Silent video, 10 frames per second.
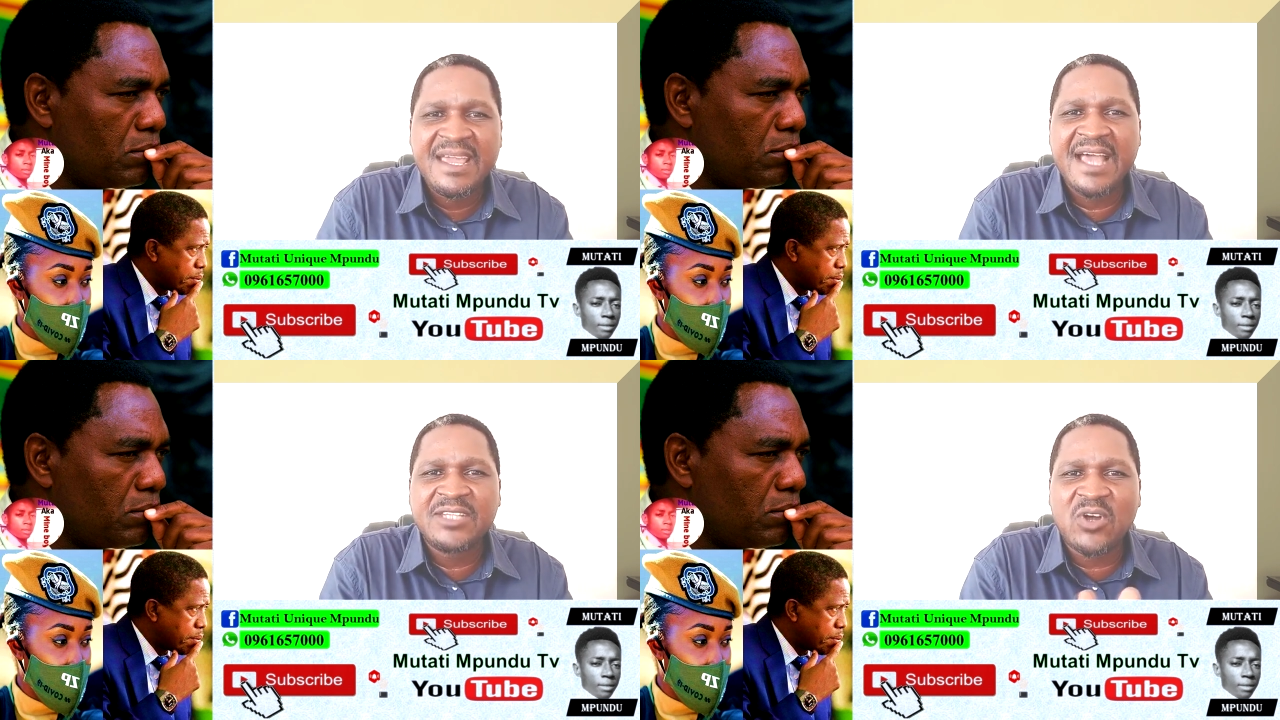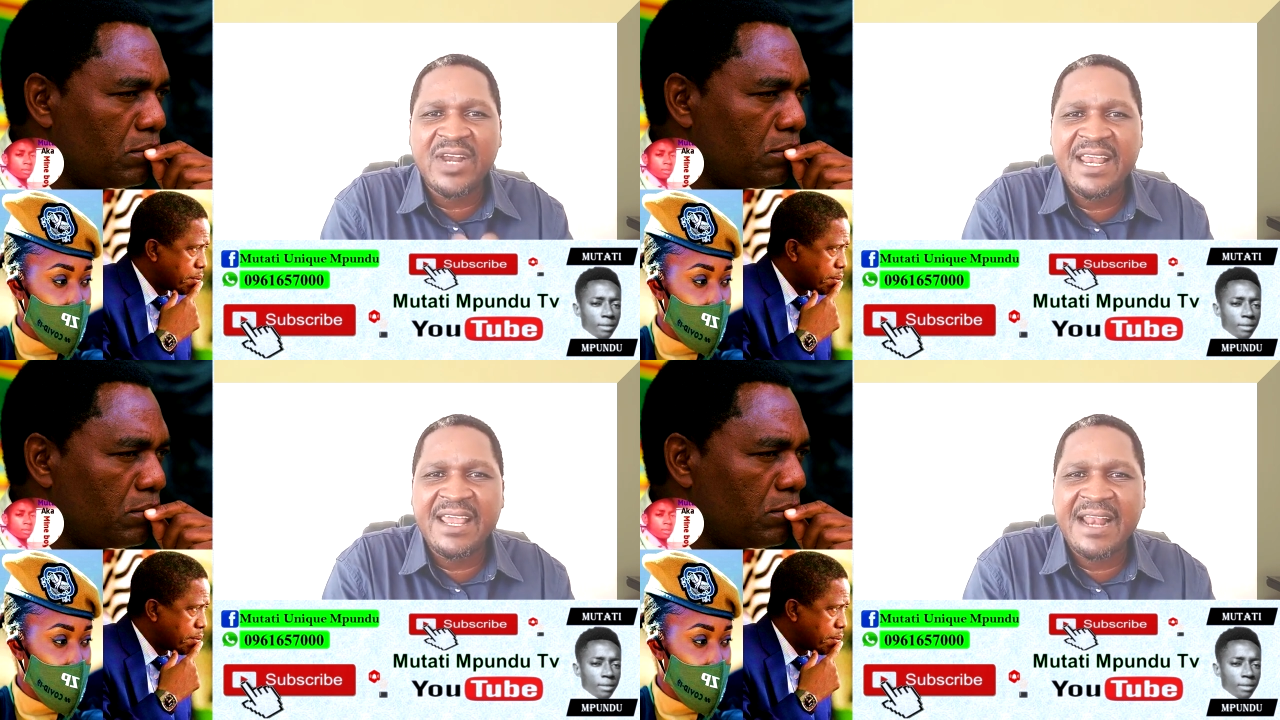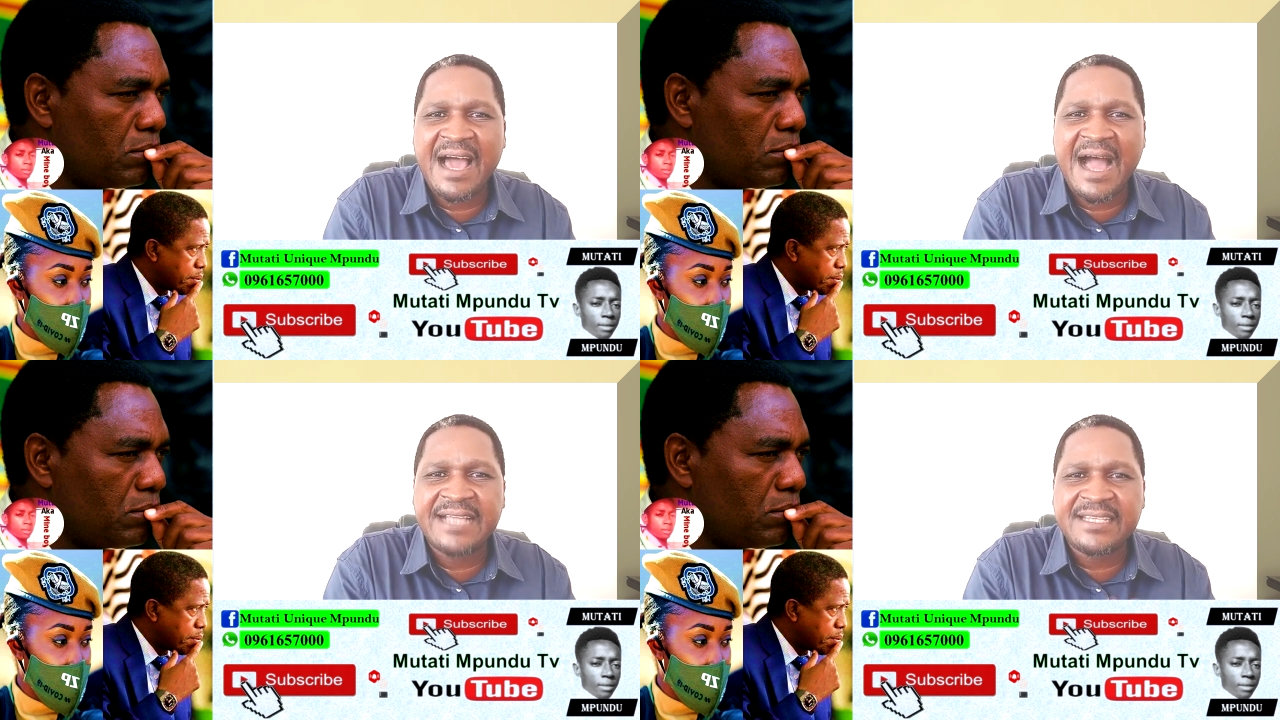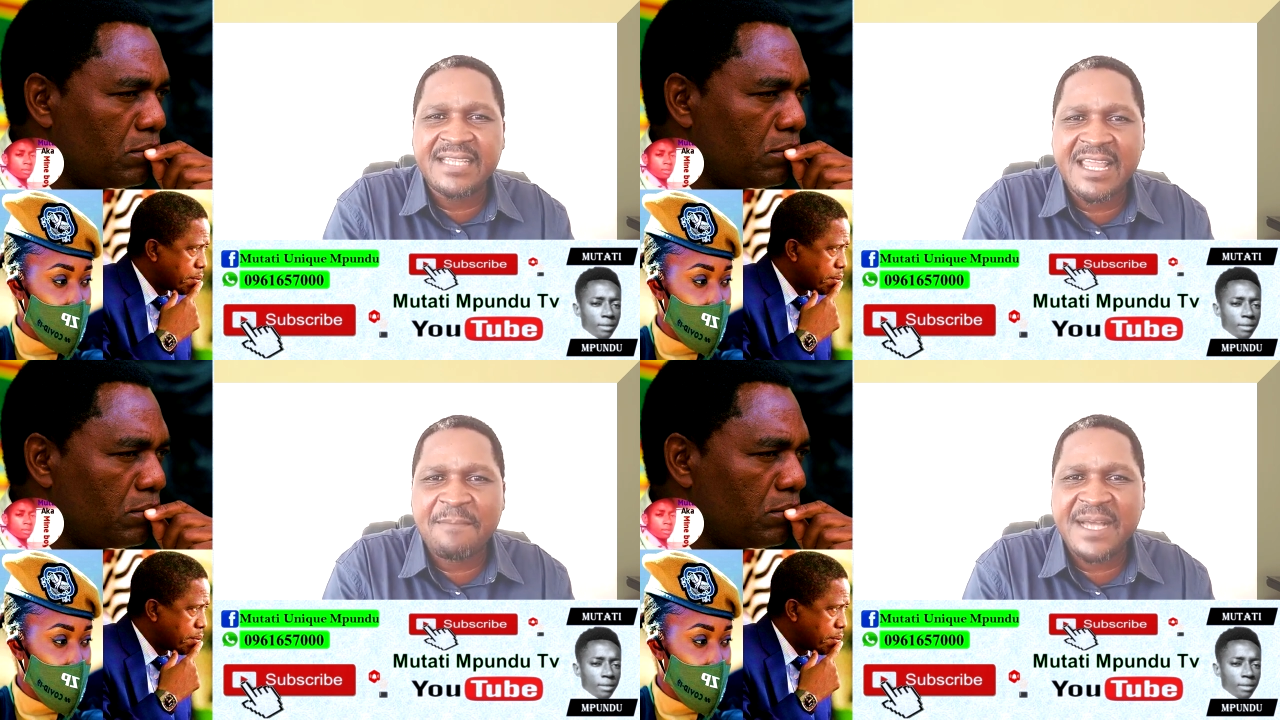Speaker 1: Enzolirira
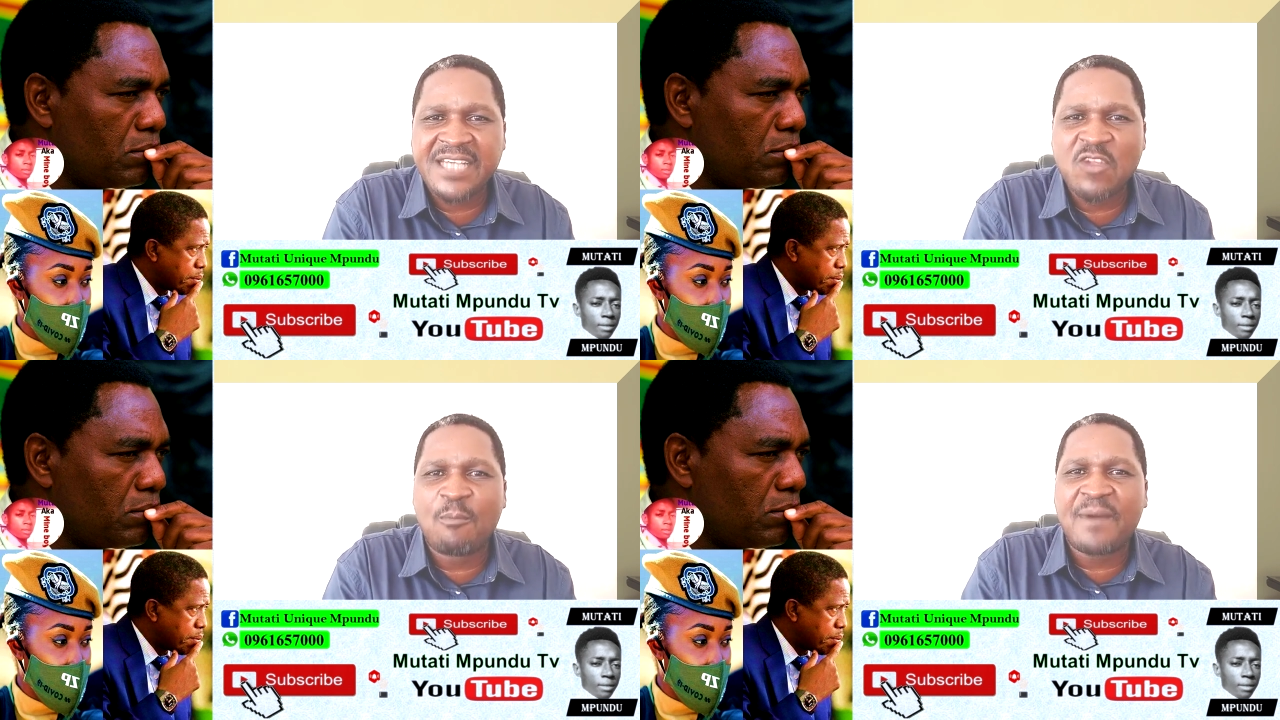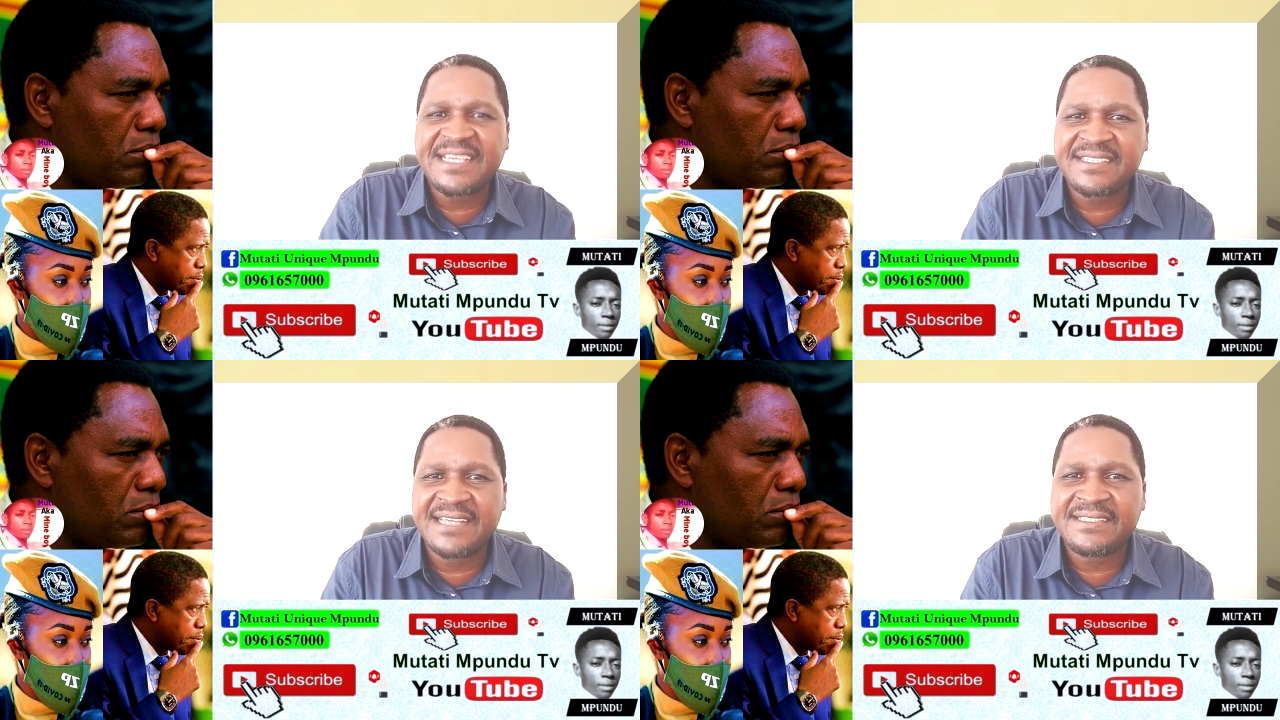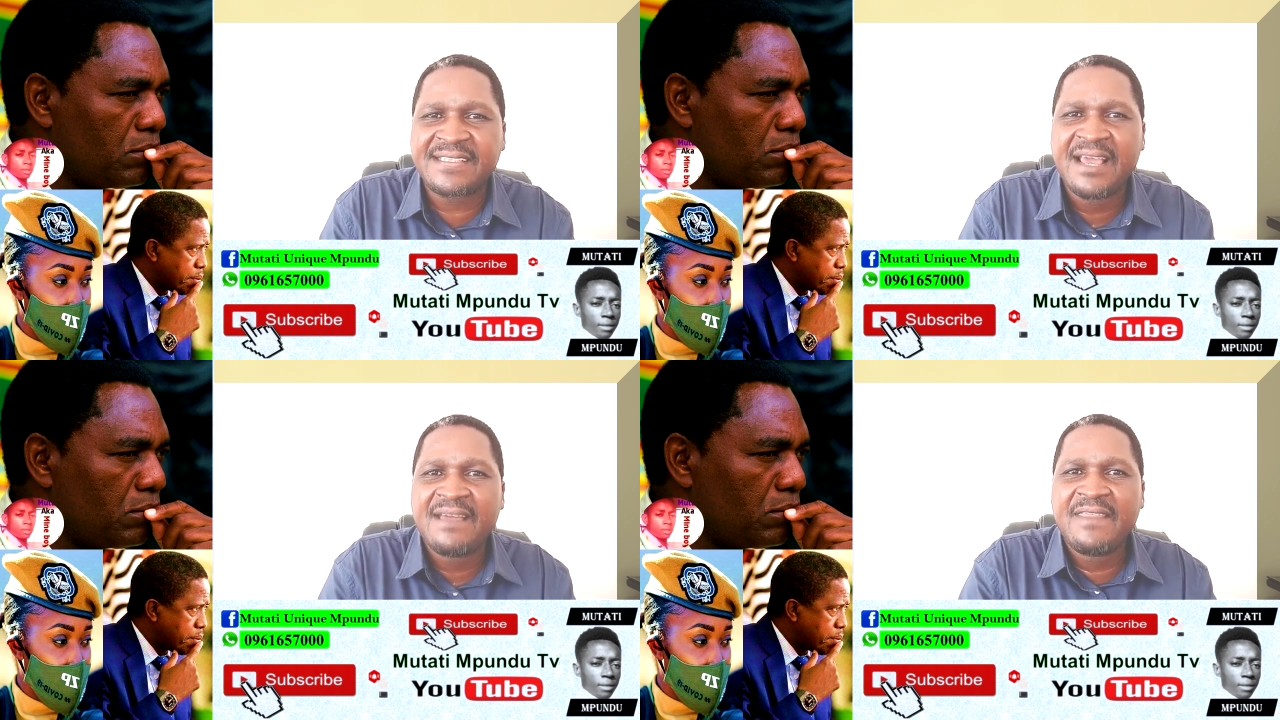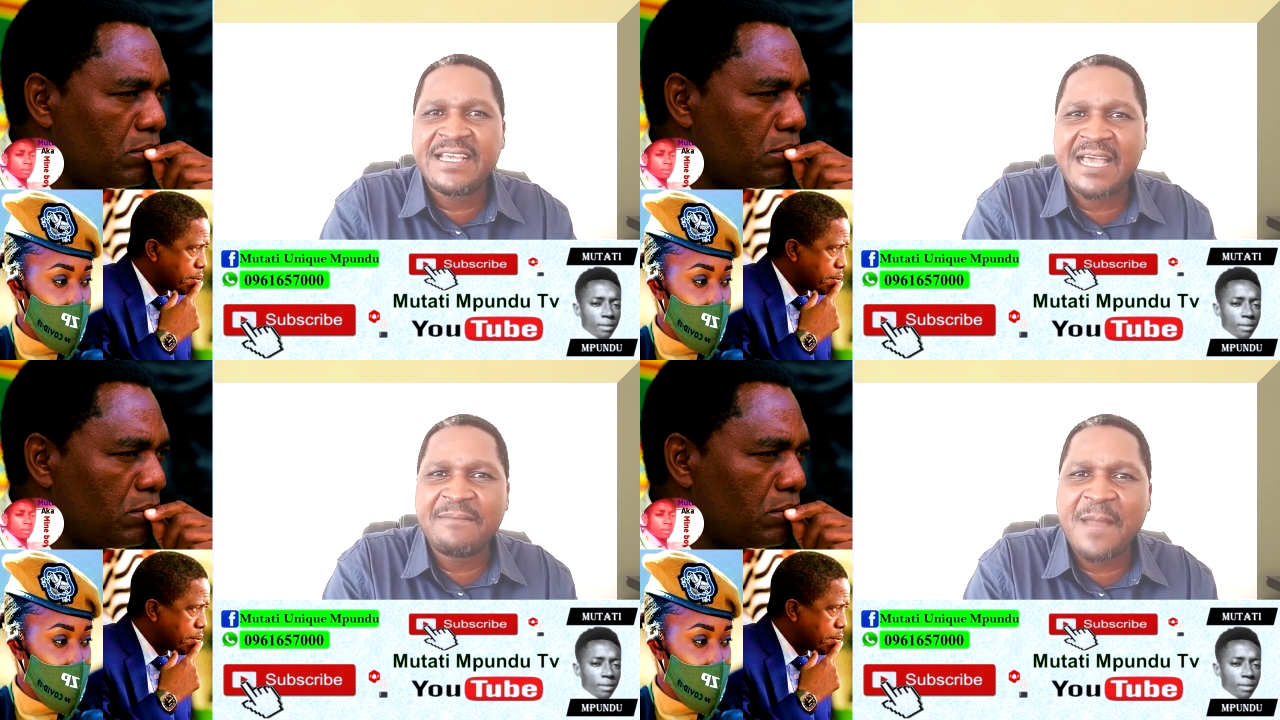atine person of presidents.
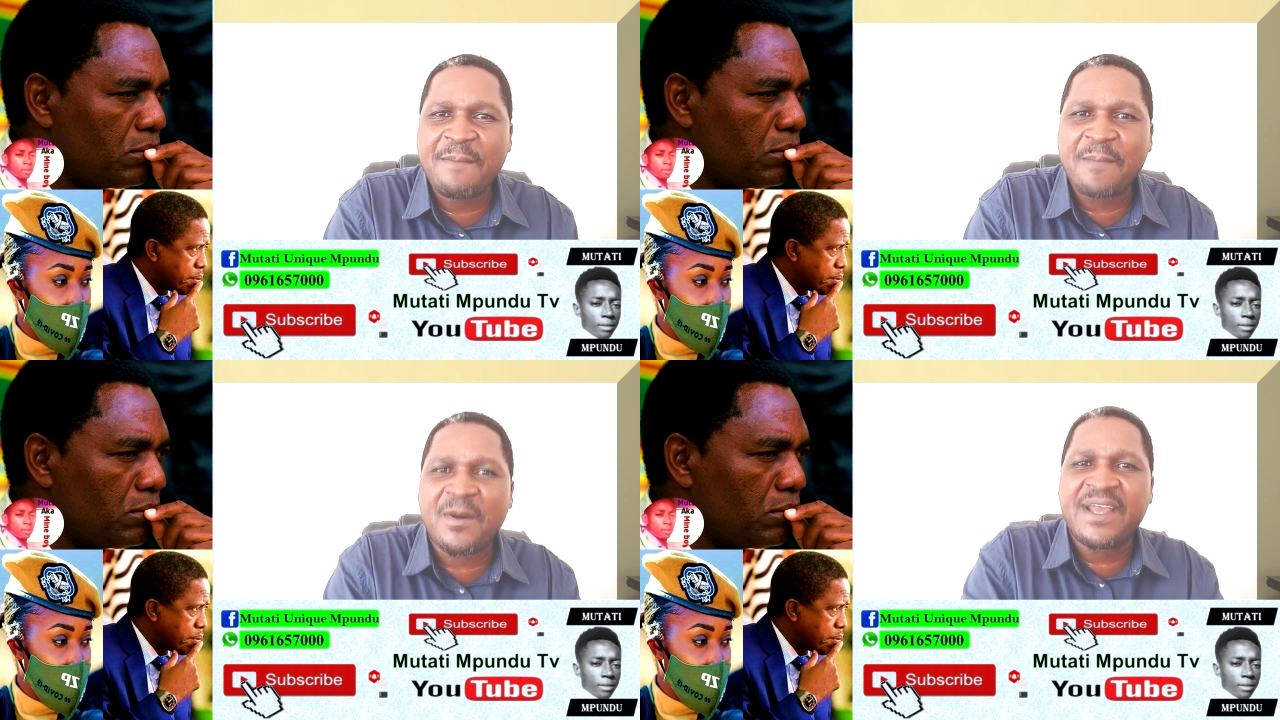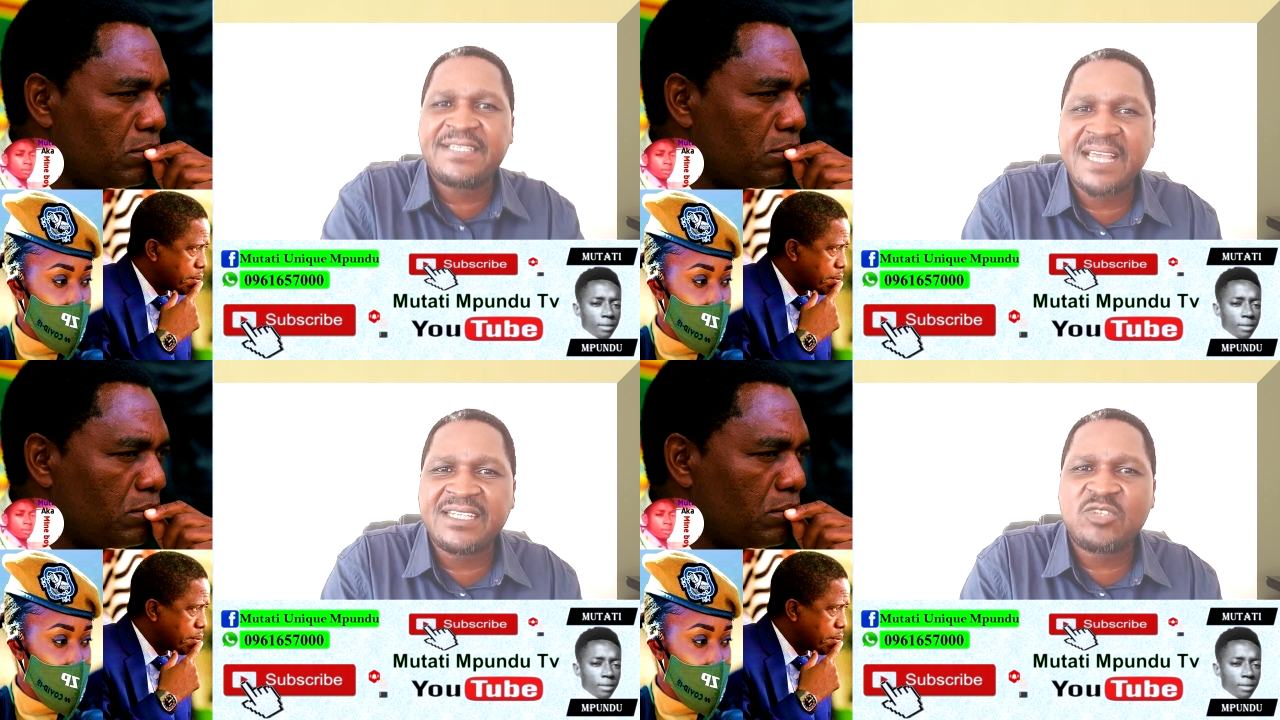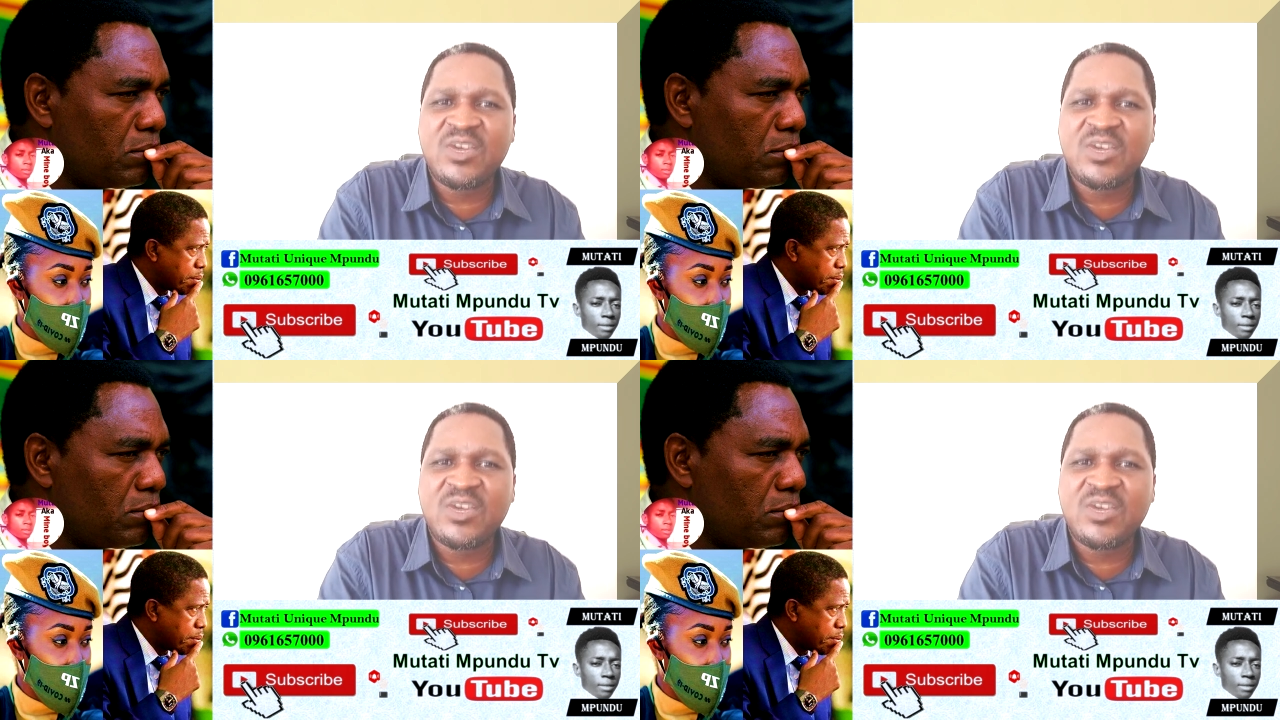The Zambian people listened to